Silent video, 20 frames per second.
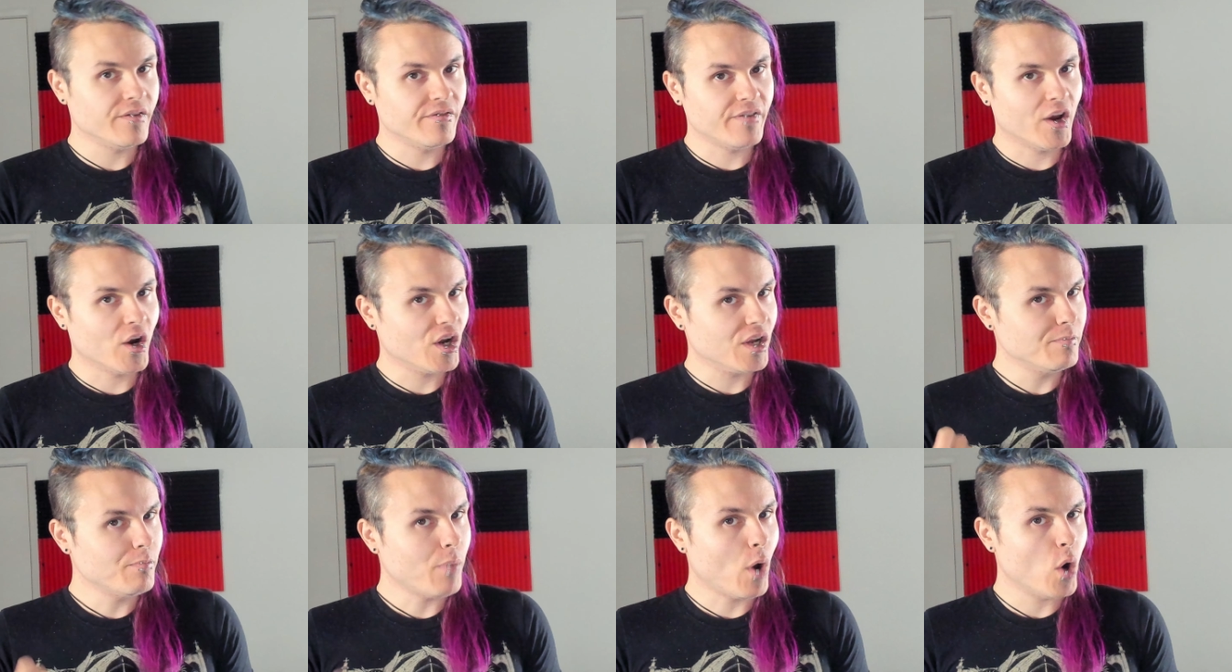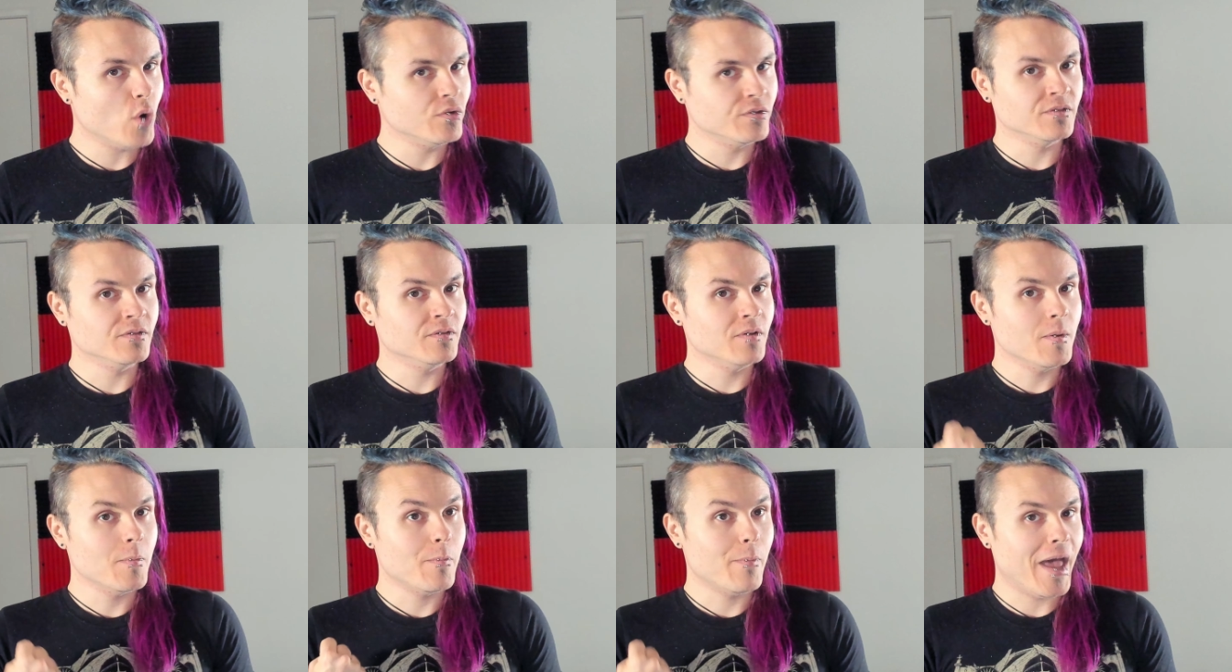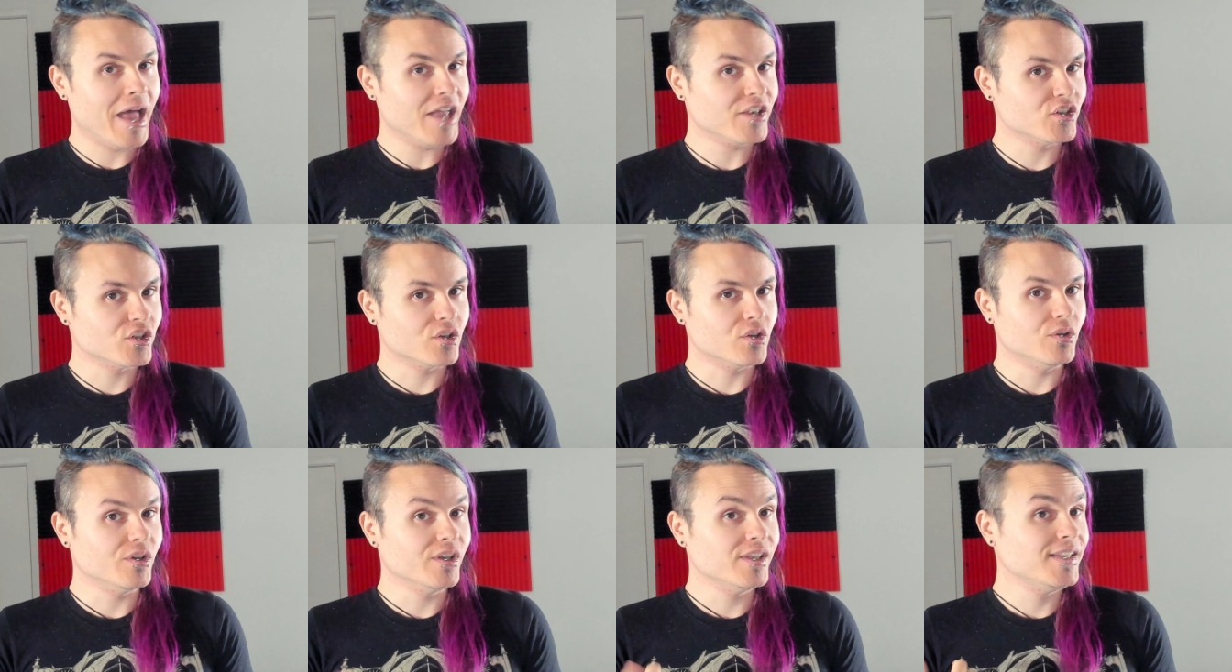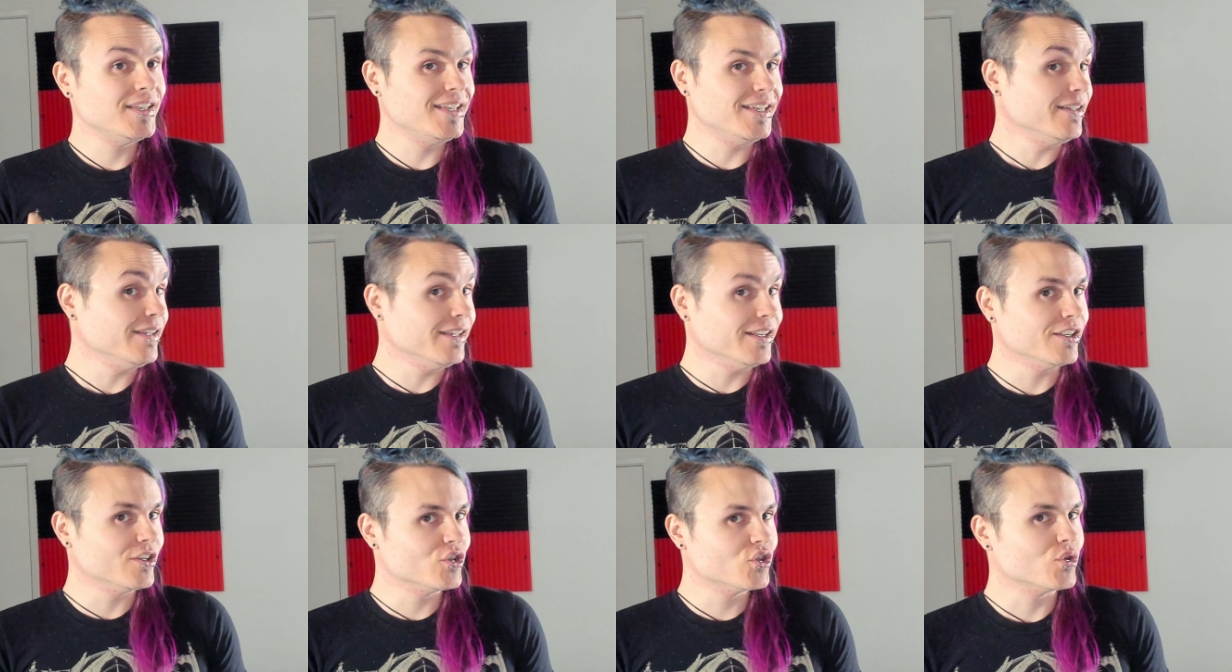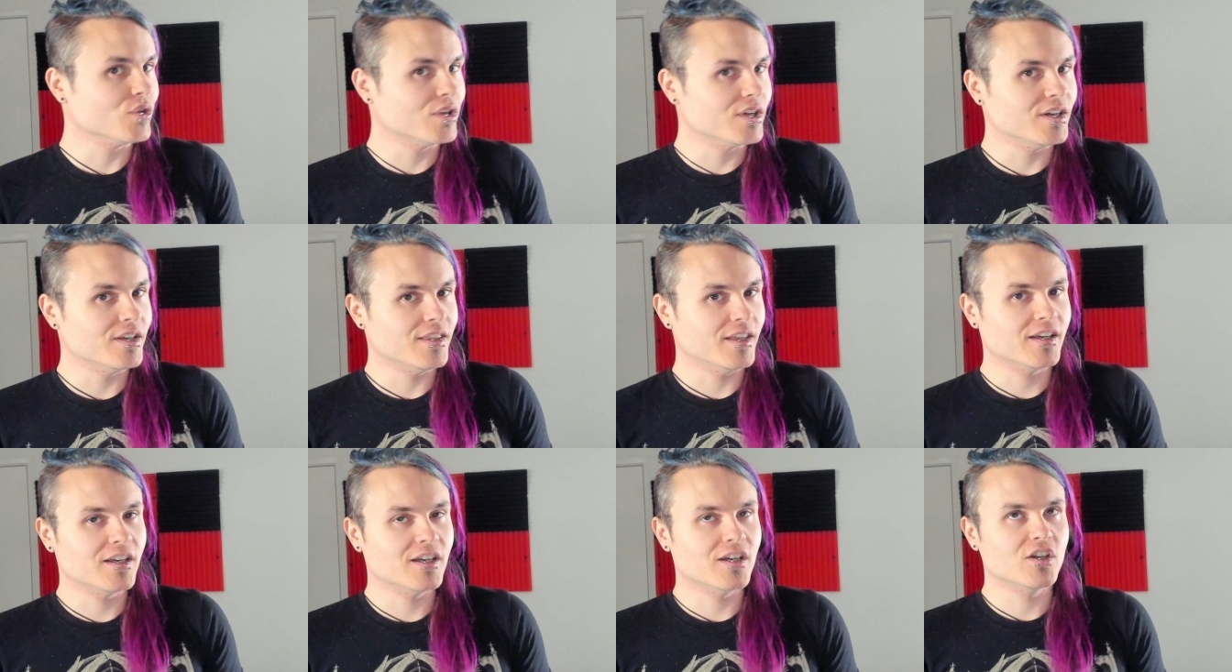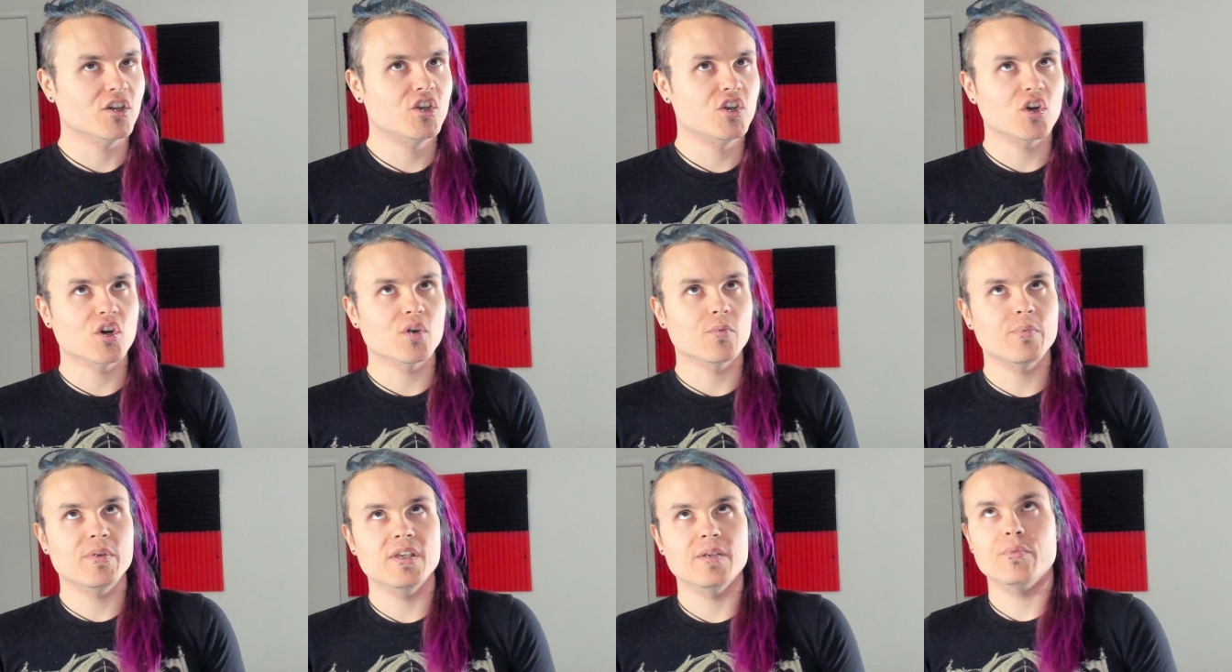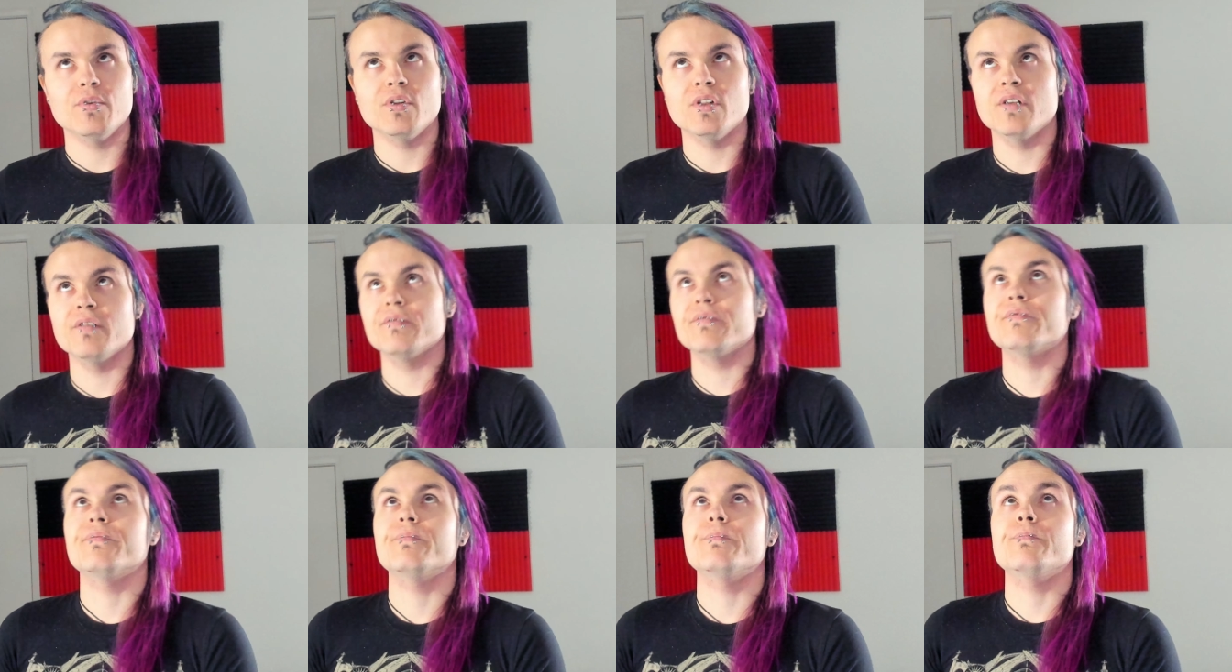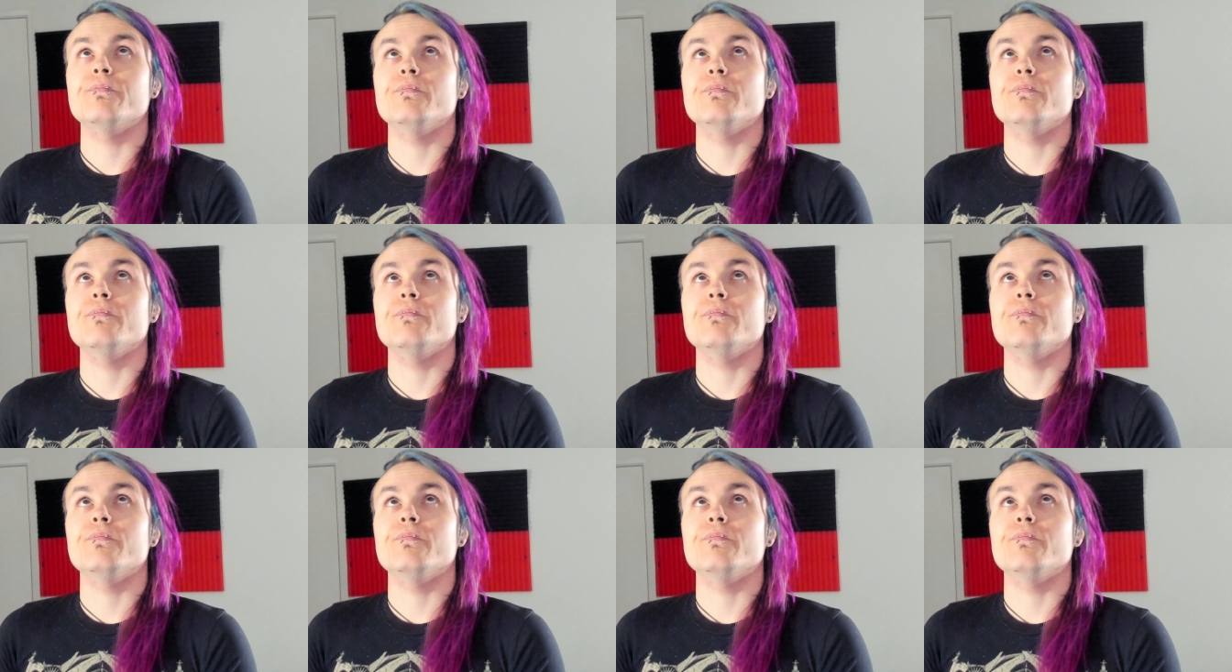very potent magical healing tree that can cure people of,